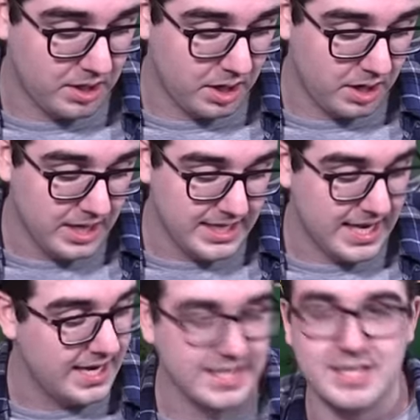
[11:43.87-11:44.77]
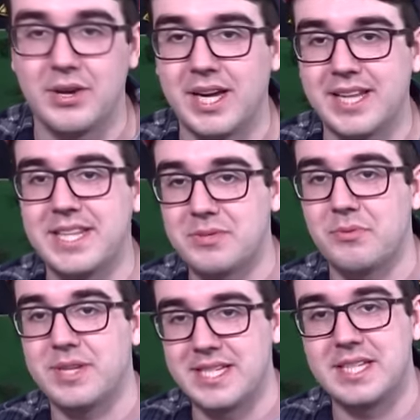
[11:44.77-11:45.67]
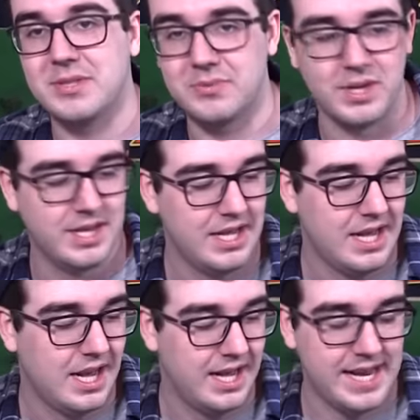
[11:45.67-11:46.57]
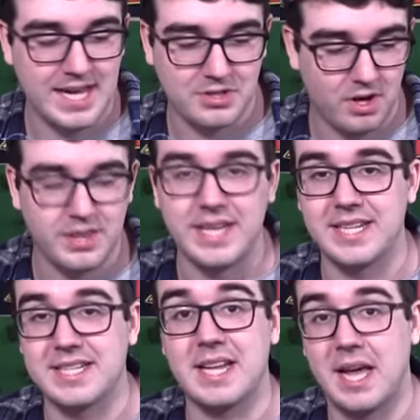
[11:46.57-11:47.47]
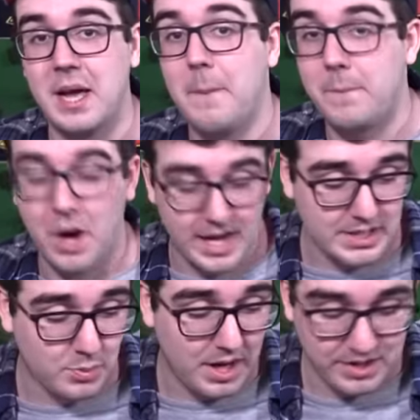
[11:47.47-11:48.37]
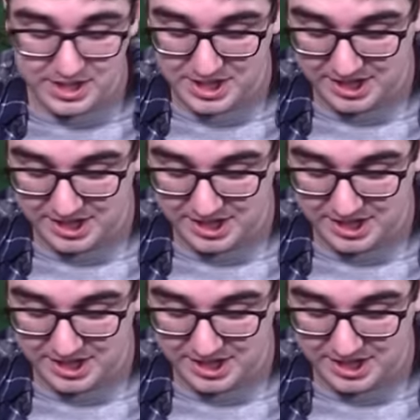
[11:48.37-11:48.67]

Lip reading: car. Yeah, it is. So I got this one recently. This is one NASCAR Authentics that I bought as well this